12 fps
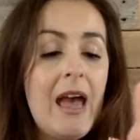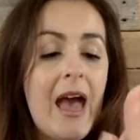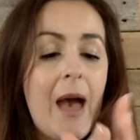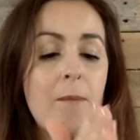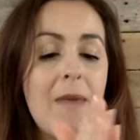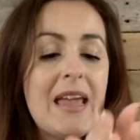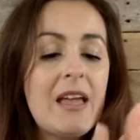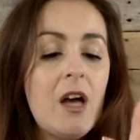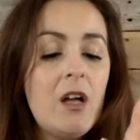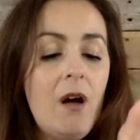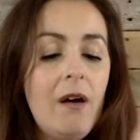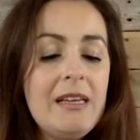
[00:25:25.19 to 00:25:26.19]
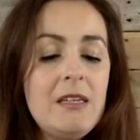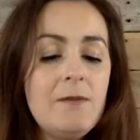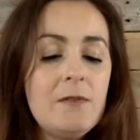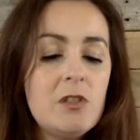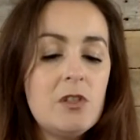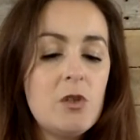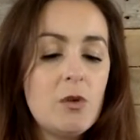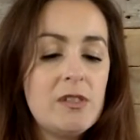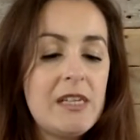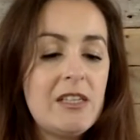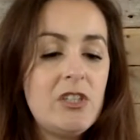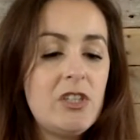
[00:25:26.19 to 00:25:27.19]
and make a kind of
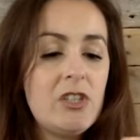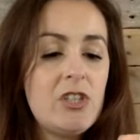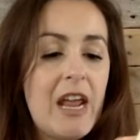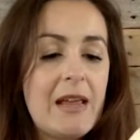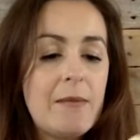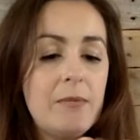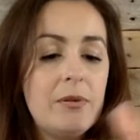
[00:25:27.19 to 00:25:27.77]
sausage shape.